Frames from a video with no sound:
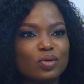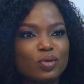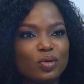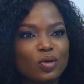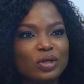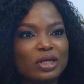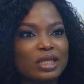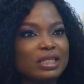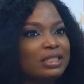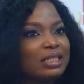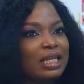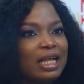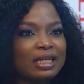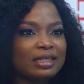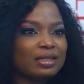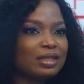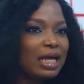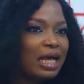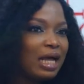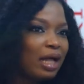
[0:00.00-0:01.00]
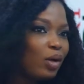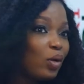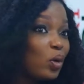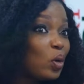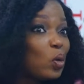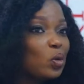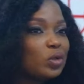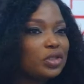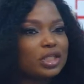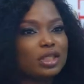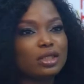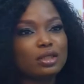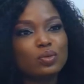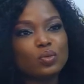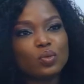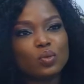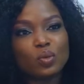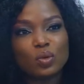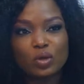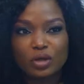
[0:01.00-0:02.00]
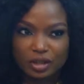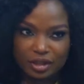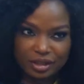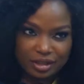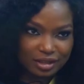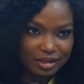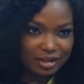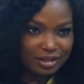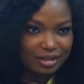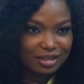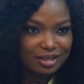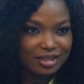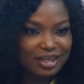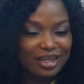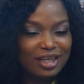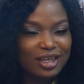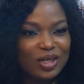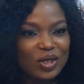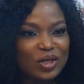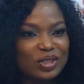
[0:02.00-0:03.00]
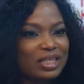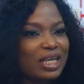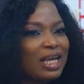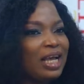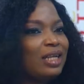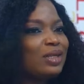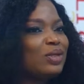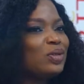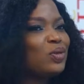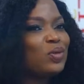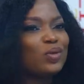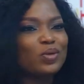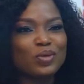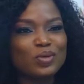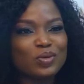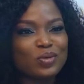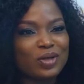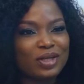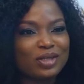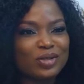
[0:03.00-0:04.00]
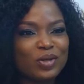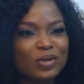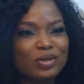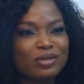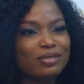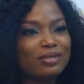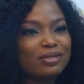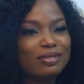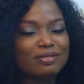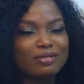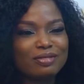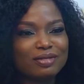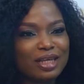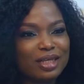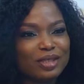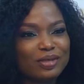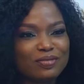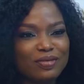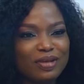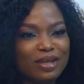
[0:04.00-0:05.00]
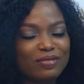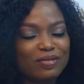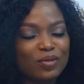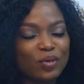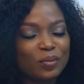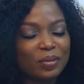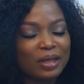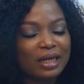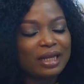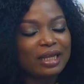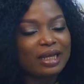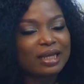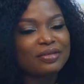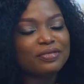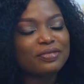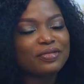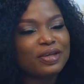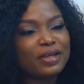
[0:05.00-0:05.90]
understand how coaching worked because I had no clue. I'd done 95 all my life.